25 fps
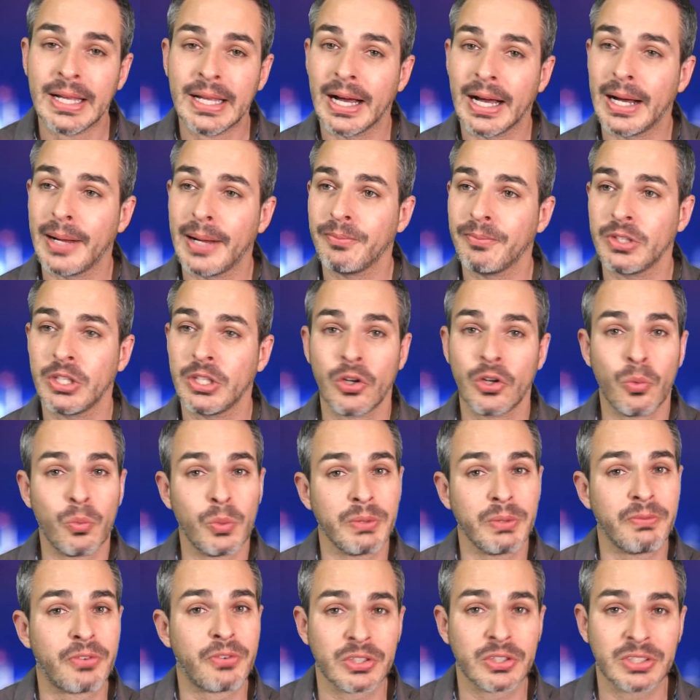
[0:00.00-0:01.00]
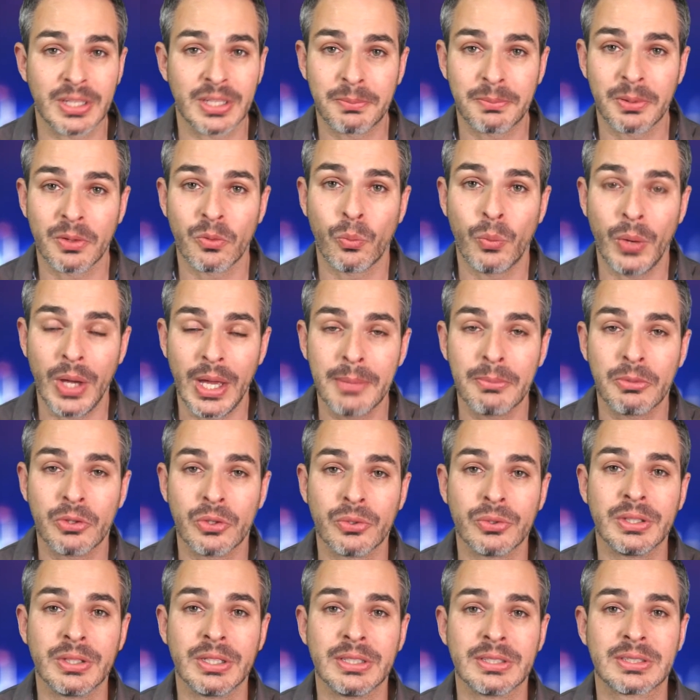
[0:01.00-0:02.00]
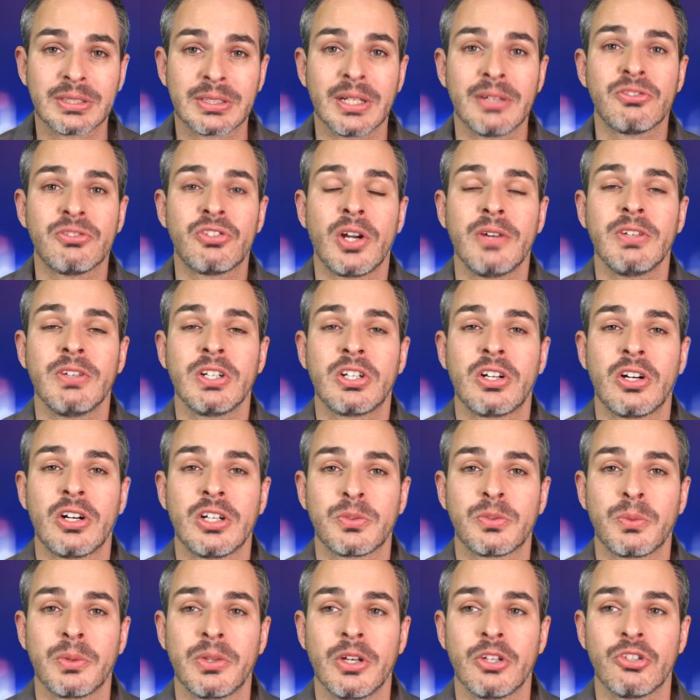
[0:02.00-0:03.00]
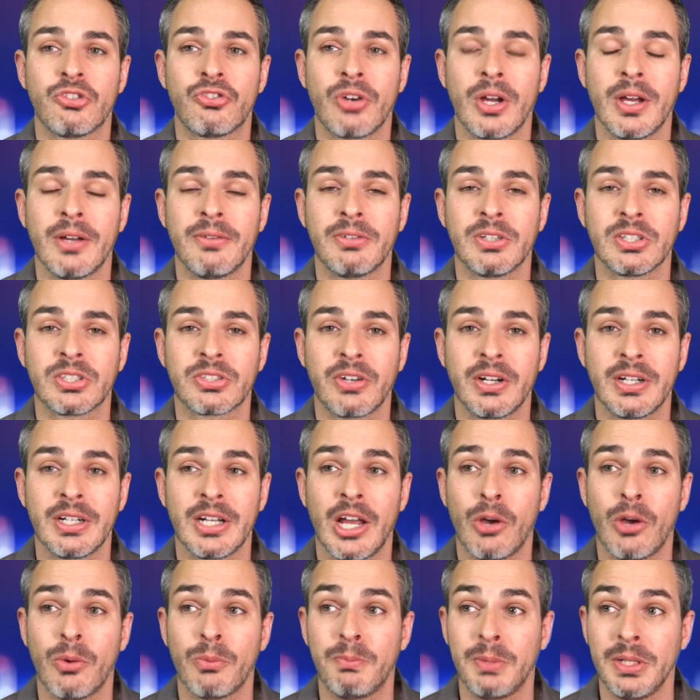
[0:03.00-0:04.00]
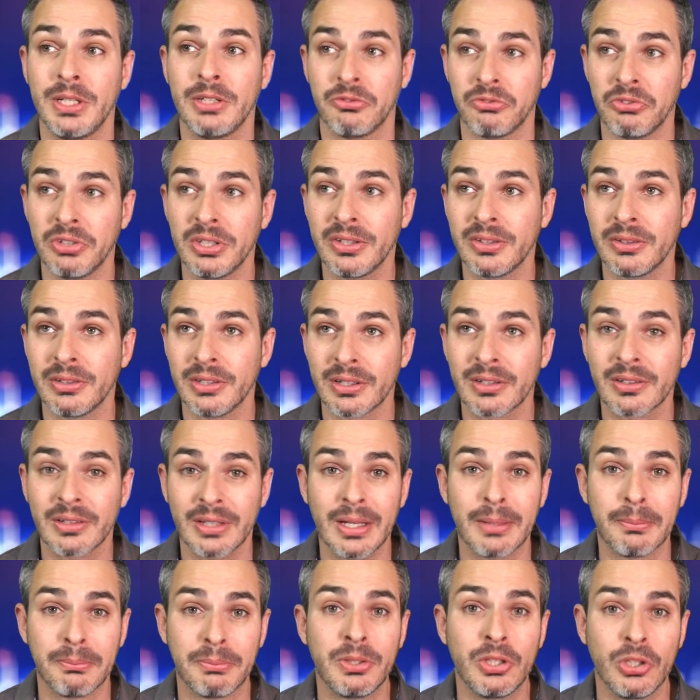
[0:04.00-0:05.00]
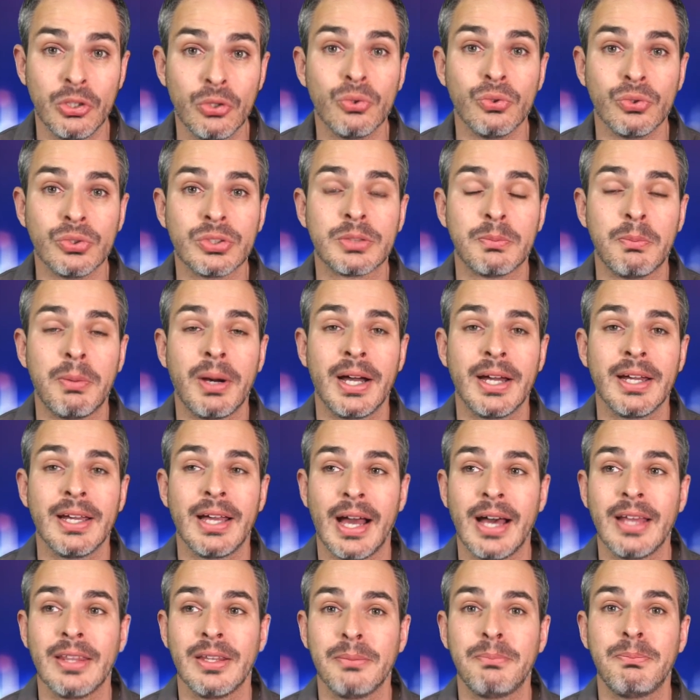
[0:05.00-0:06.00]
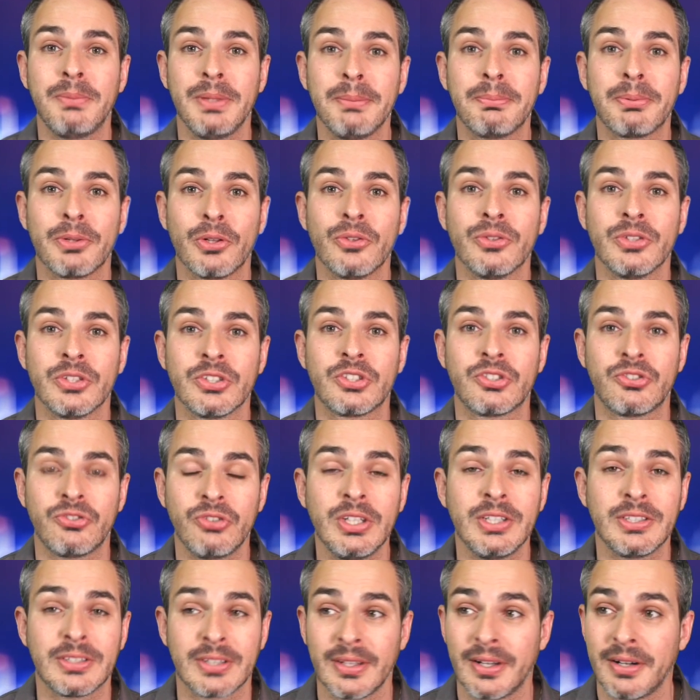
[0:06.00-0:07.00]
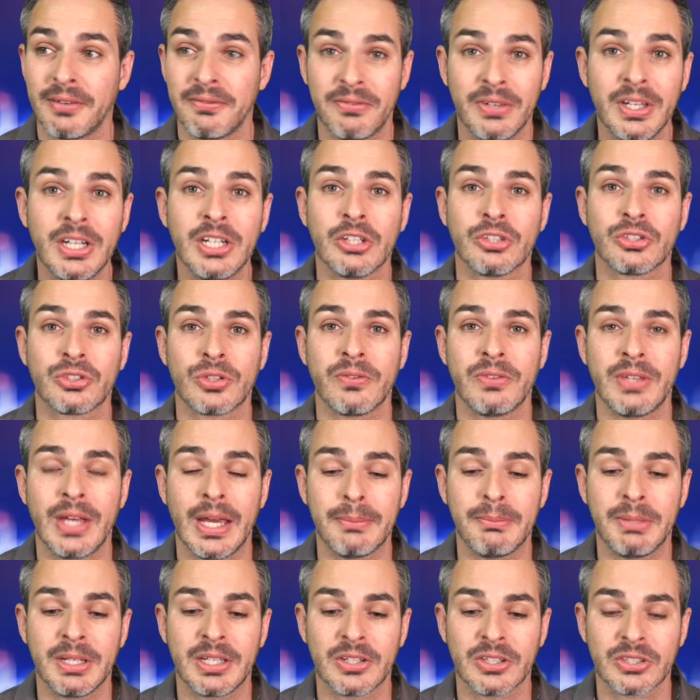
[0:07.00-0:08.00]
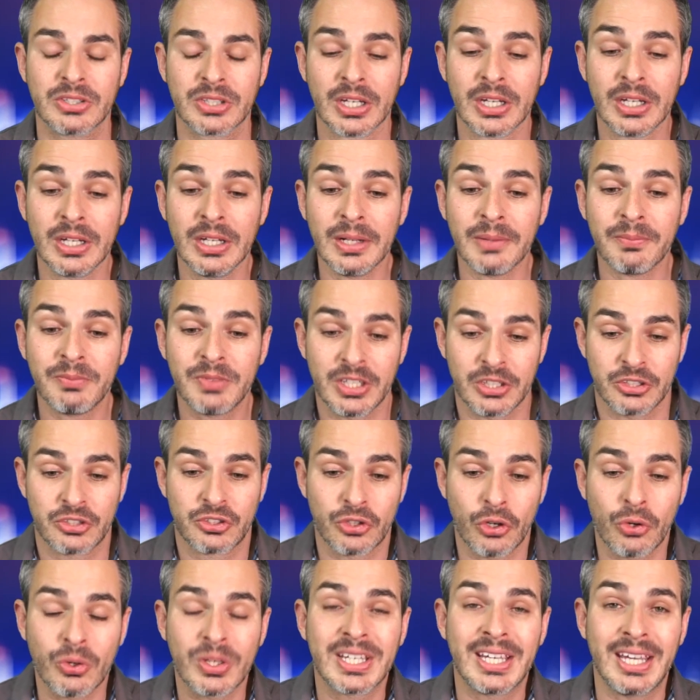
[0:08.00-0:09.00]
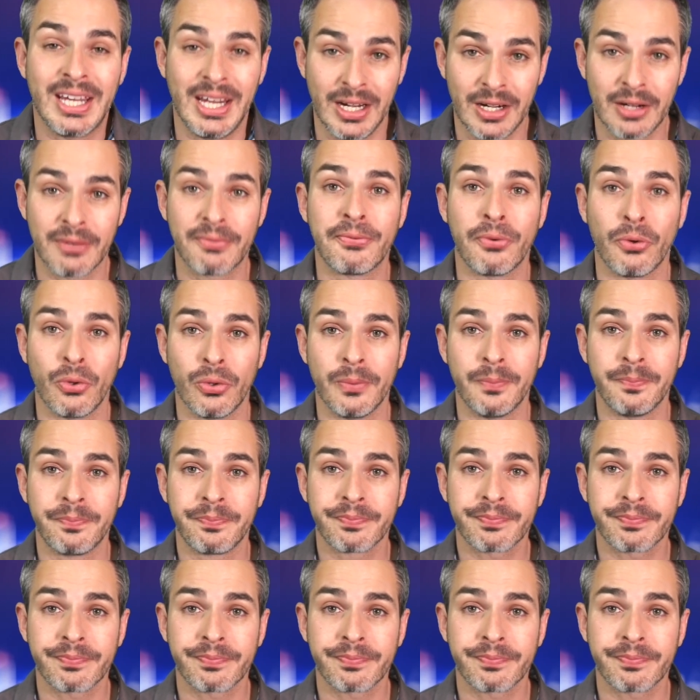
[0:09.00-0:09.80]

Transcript: You know, for example, Waymo self-driving cars without drivers right now being literally abused by other people on the streets, and there are videos of that because they're so careful,